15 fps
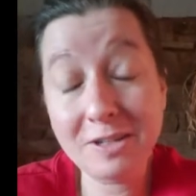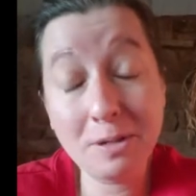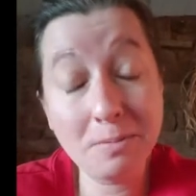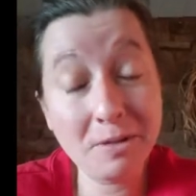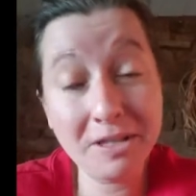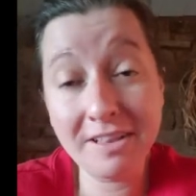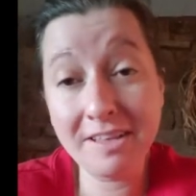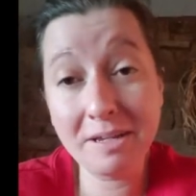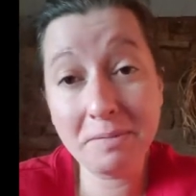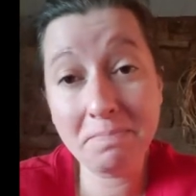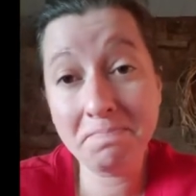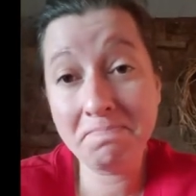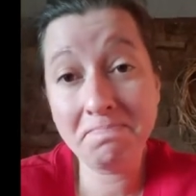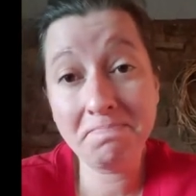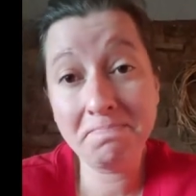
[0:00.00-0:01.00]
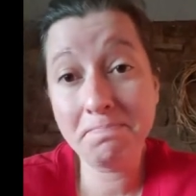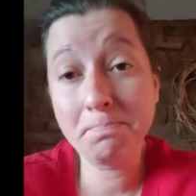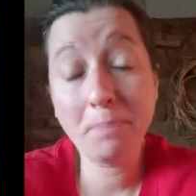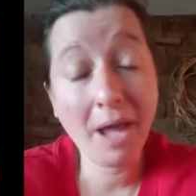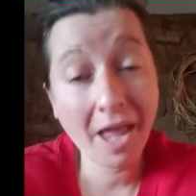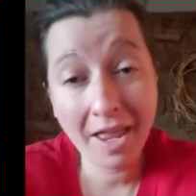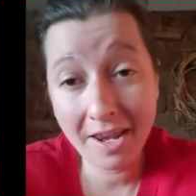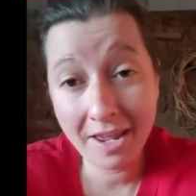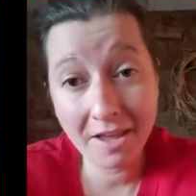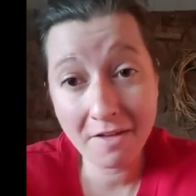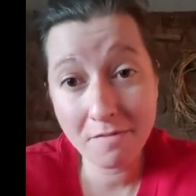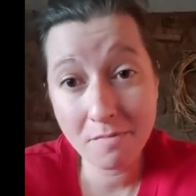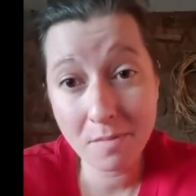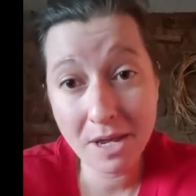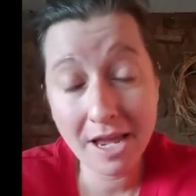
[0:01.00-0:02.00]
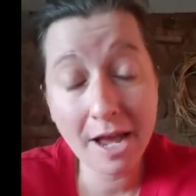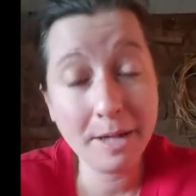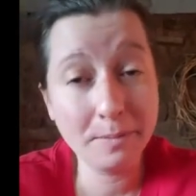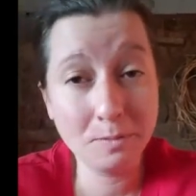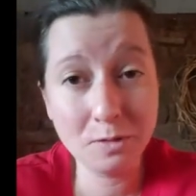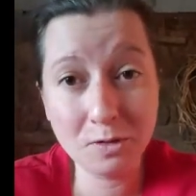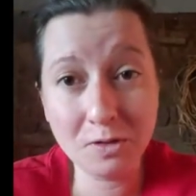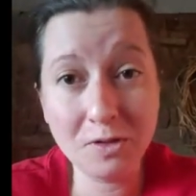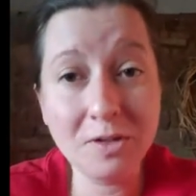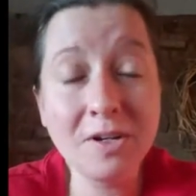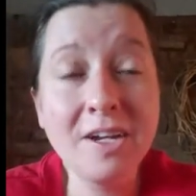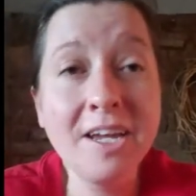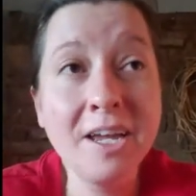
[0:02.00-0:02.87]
completely petty of me, I'm sure,